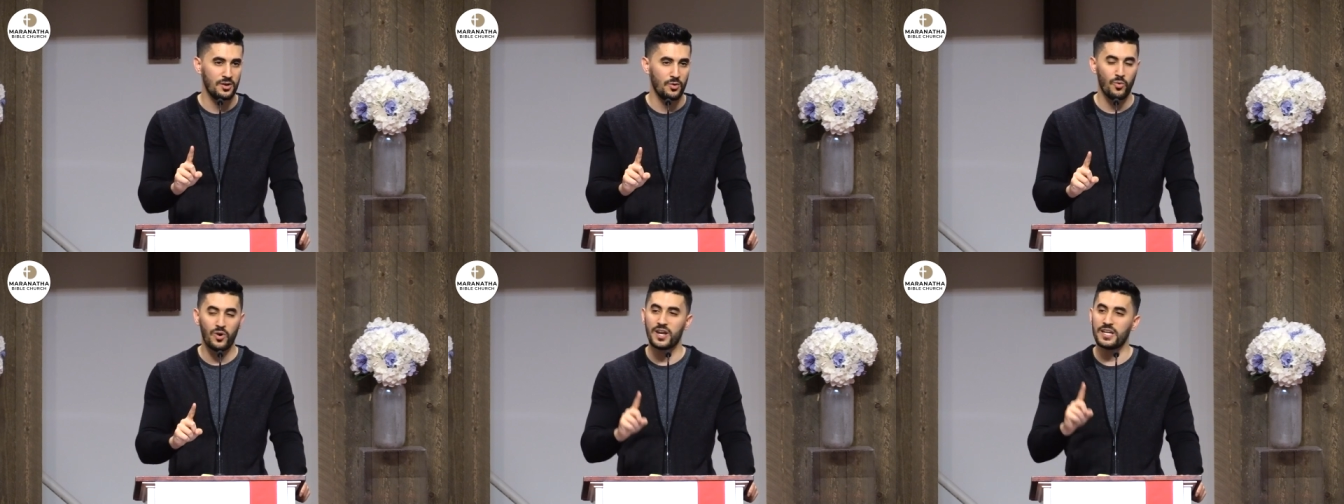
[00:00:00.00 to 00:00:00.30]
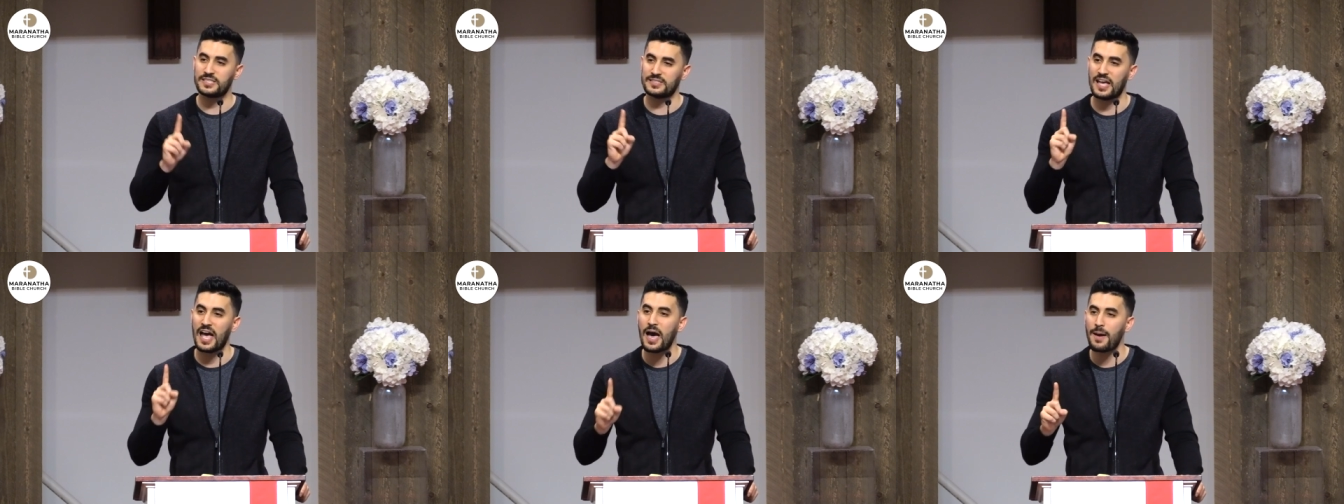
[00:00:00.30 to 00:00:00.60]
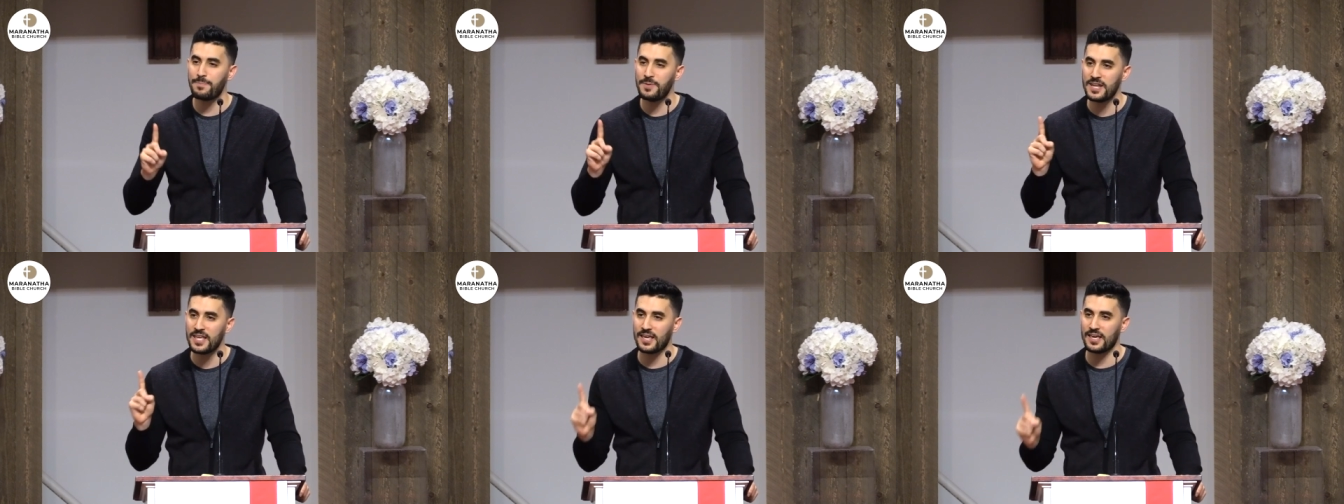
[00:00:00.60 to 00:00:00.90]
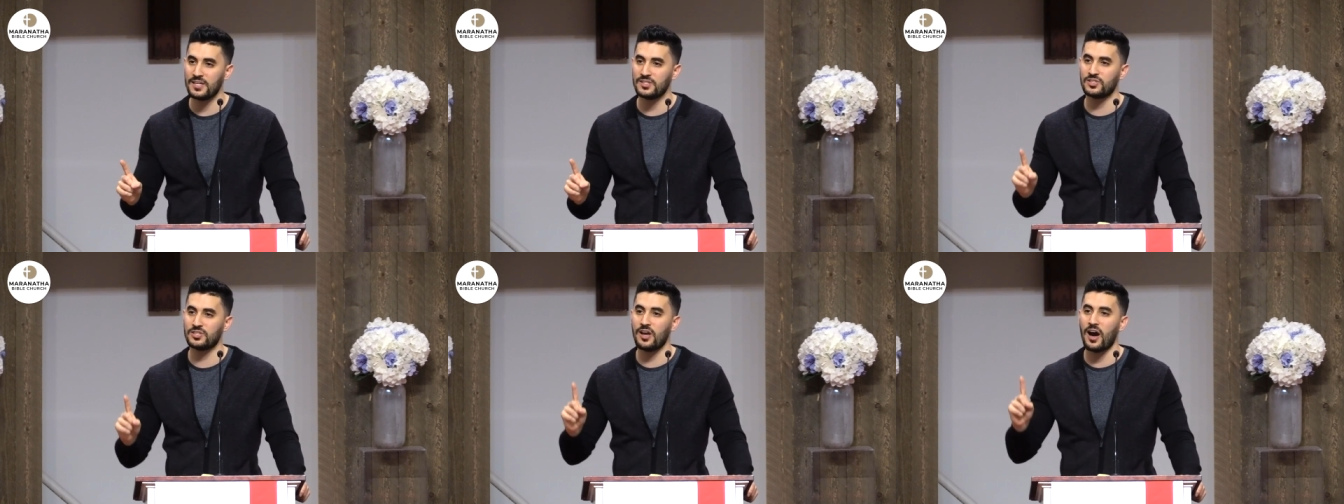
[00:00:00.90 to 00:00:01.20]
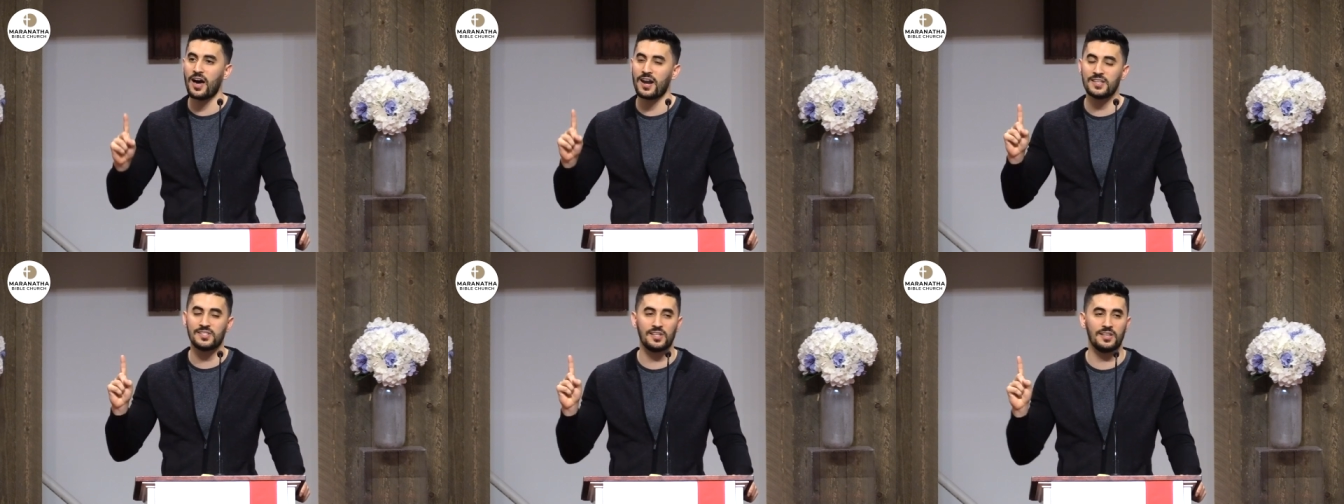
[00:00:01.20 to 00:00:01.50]
what is happening is
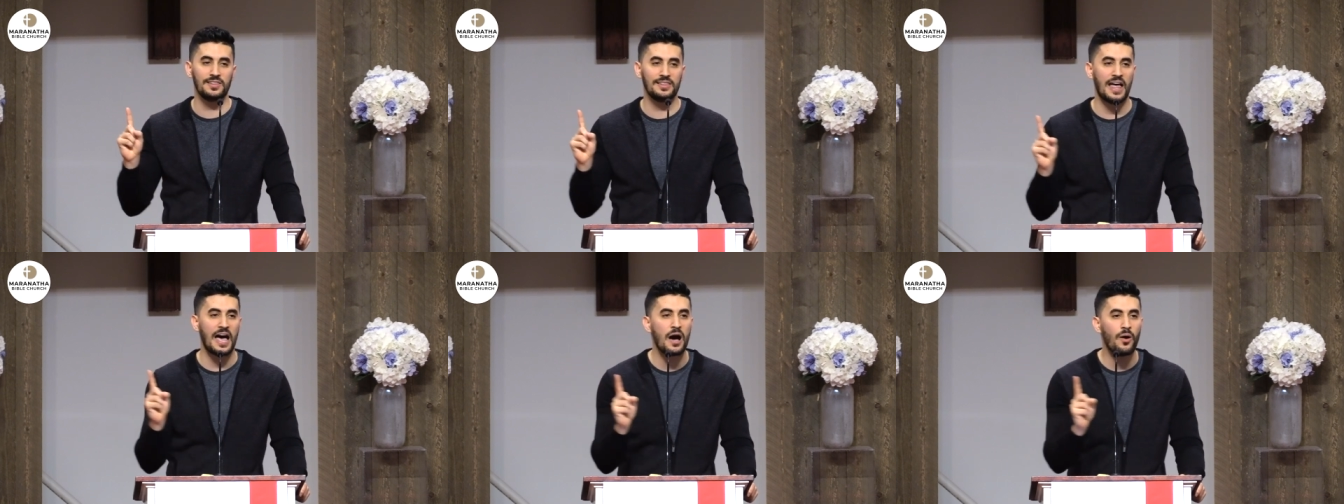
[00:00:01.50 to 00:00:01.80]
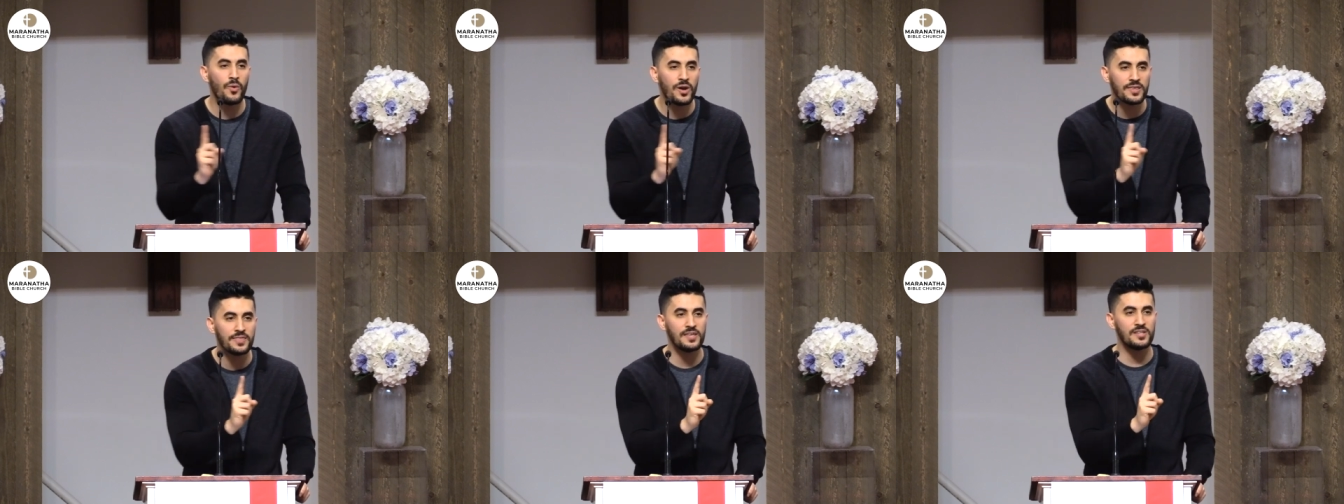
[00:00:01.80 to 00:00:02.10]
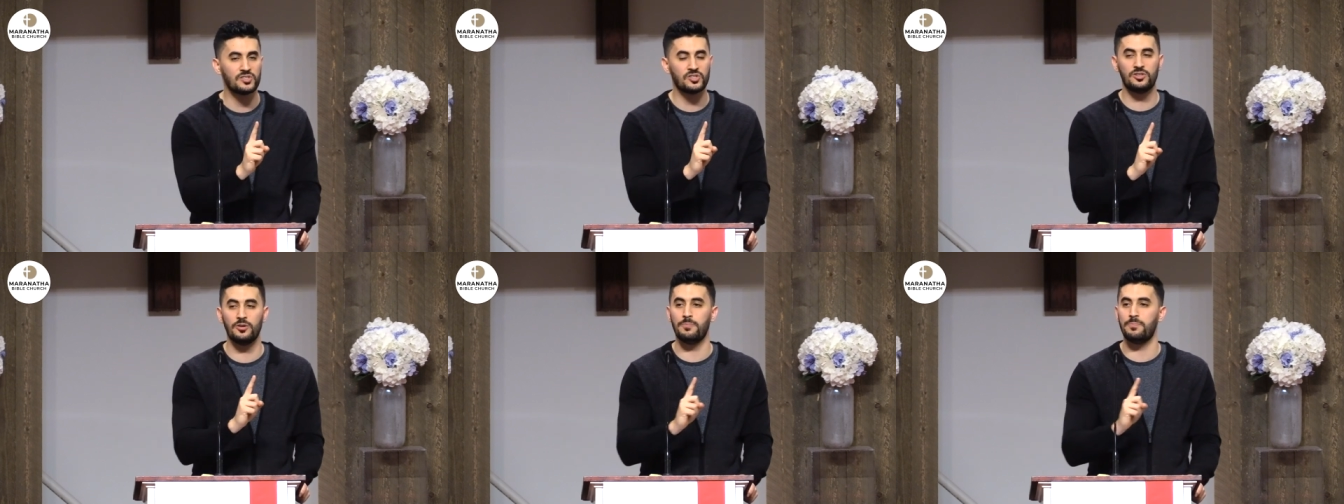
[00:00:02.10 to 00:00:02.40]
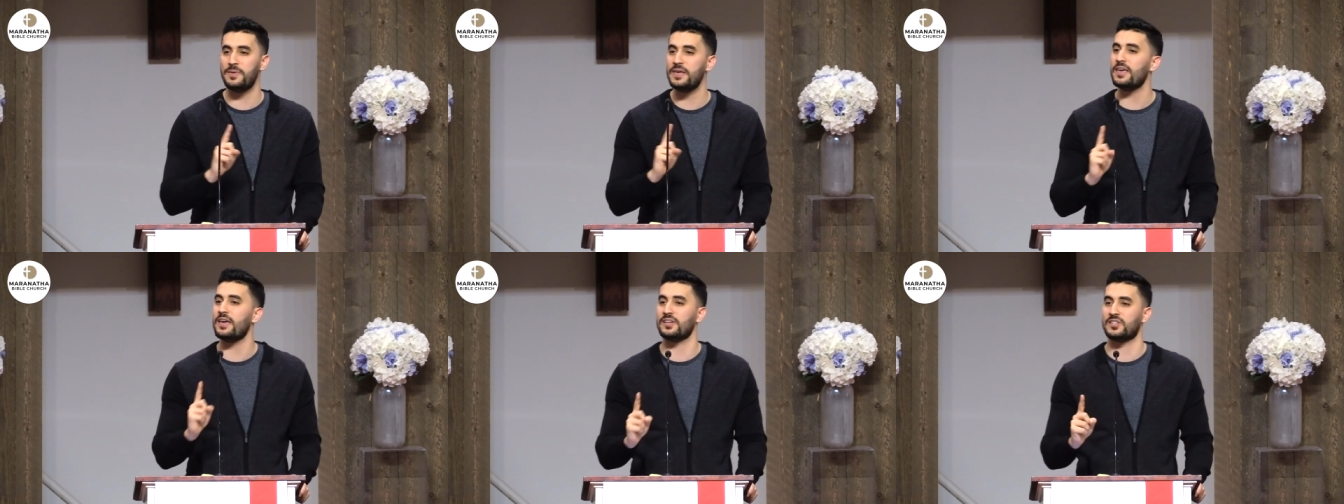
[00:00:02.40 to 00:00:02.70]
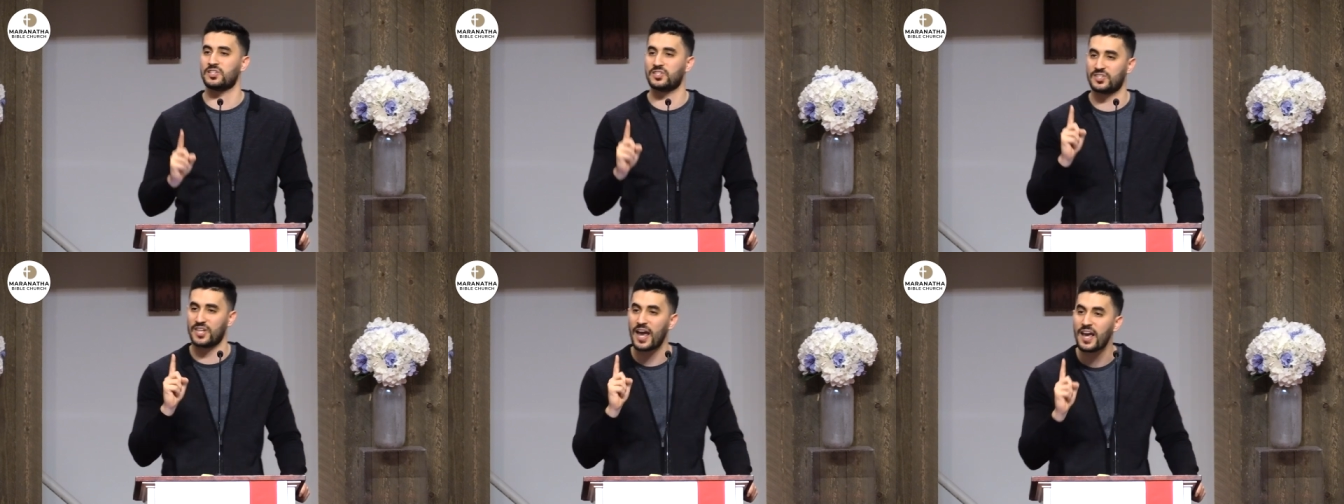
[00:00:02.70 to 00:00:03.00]
God is allowing this to be a
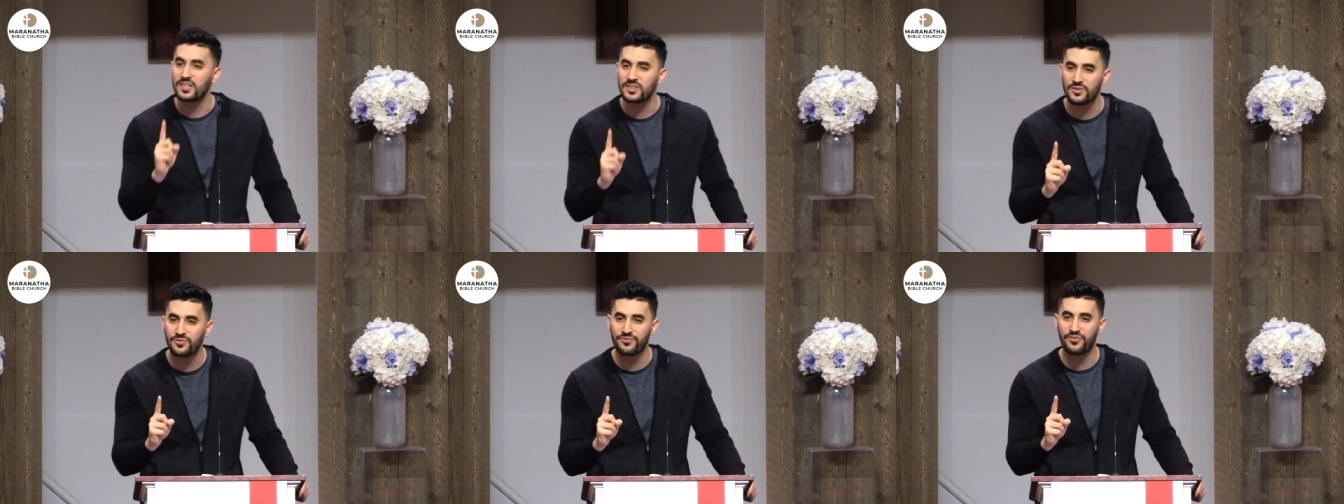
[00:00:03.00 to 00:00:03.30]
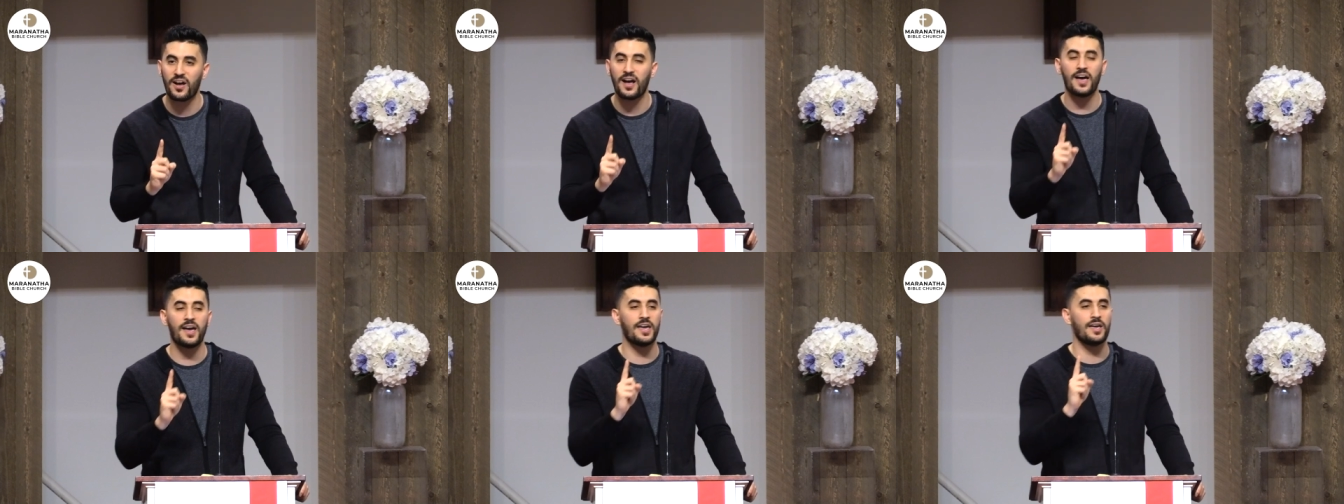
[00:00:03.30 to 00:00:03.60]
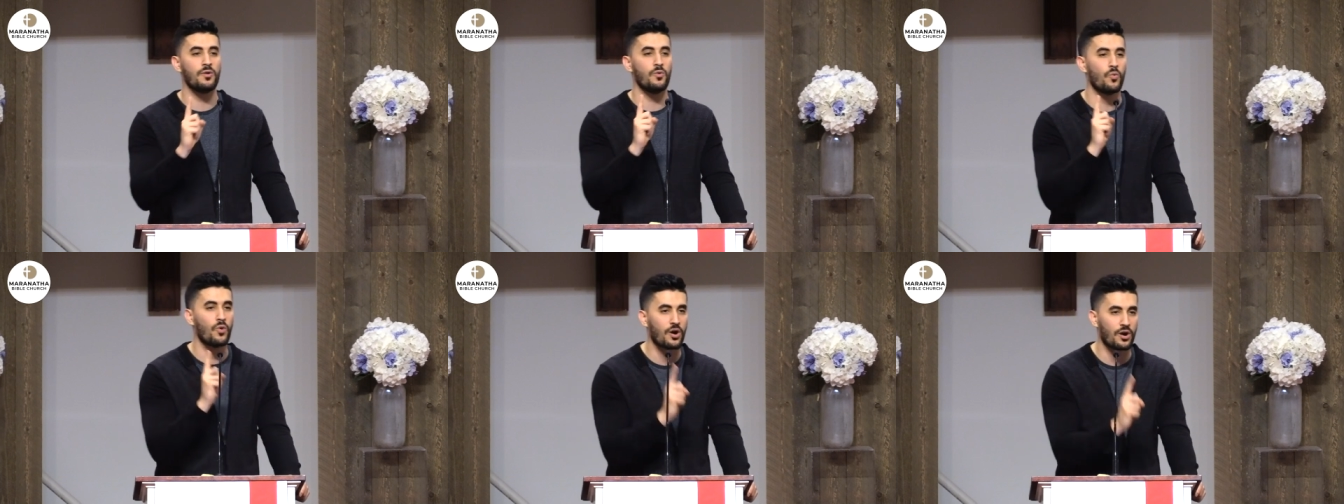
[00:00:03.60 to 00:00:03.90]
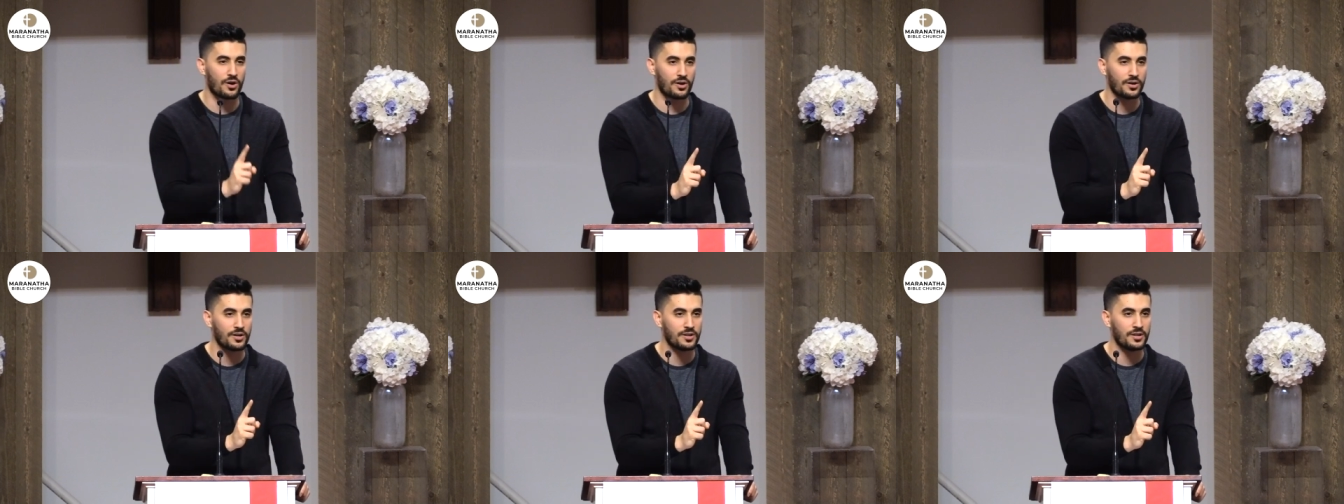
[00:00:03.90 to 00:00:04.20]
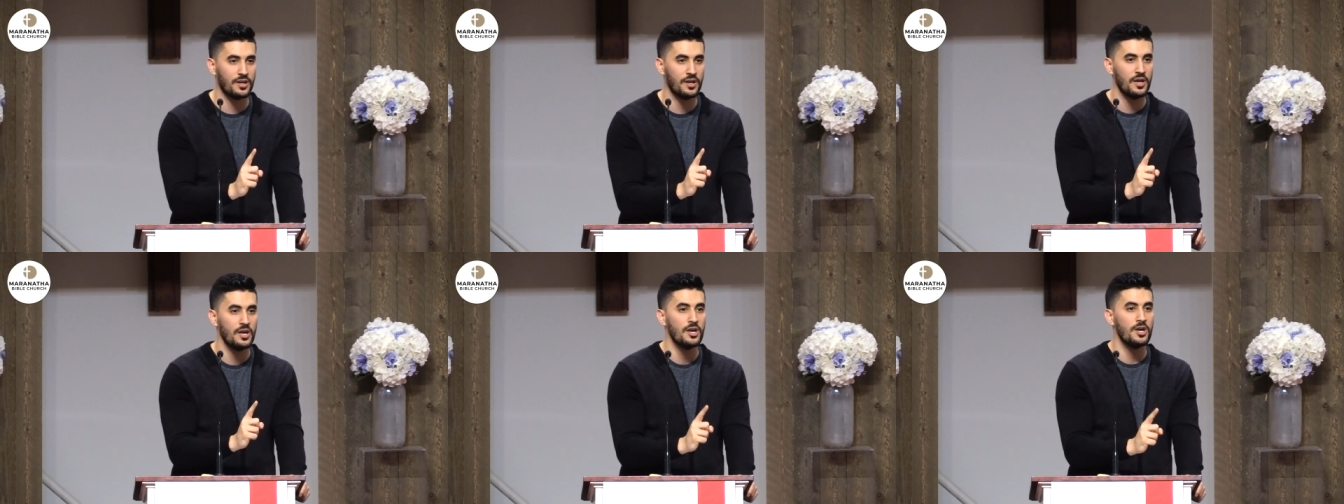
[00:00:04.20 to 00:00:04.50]
sanctifying work